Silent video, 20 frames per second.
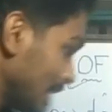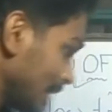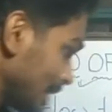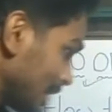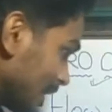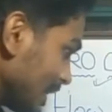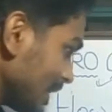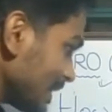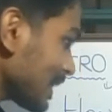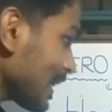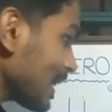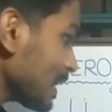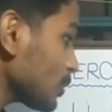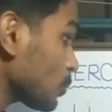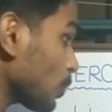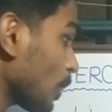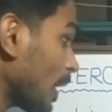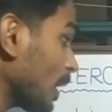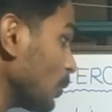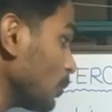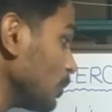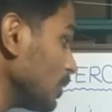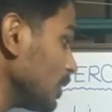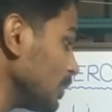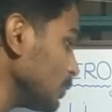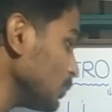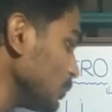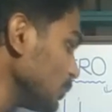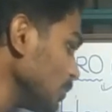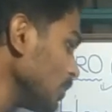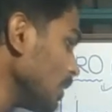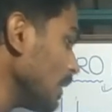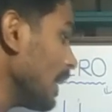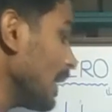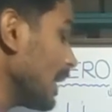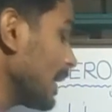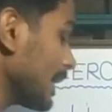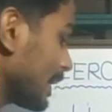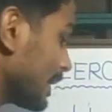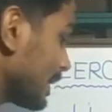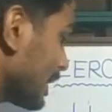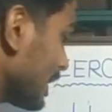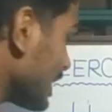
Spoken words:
In this case, what we will do? In